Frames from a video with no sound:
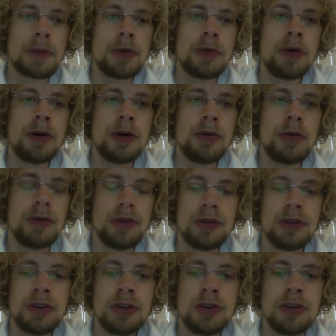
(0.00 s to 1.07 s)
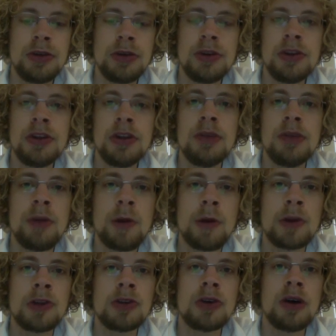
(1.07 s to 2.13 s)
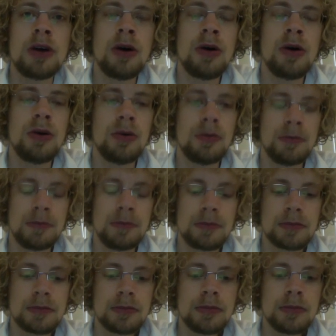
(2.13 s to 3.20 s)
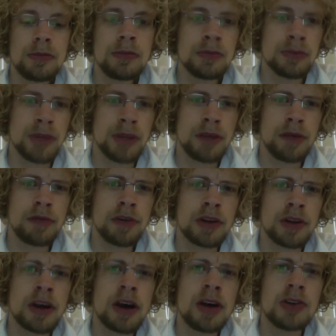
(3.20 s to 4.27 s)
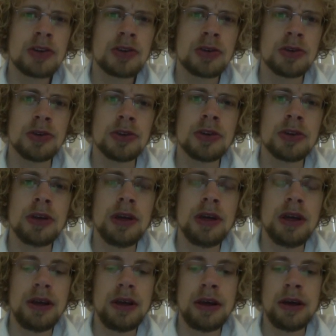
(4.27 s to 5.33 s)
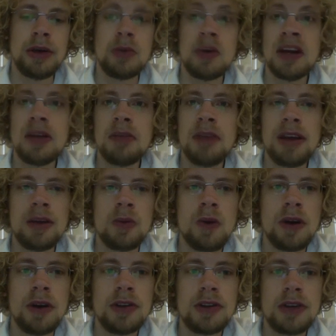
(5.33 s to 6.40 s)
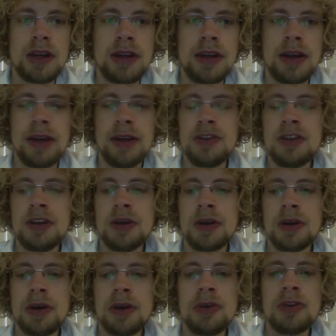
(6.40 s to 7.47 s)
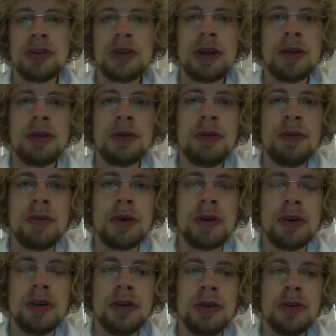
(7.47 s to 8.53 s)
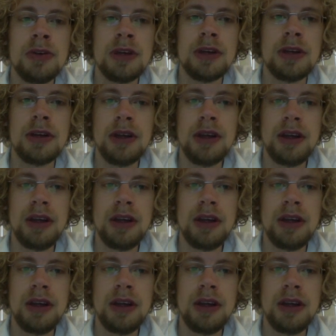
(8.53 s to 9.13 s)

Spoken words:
well, since Unity deploys to all different consoles, why not make it once and then sell the code so that other people can use it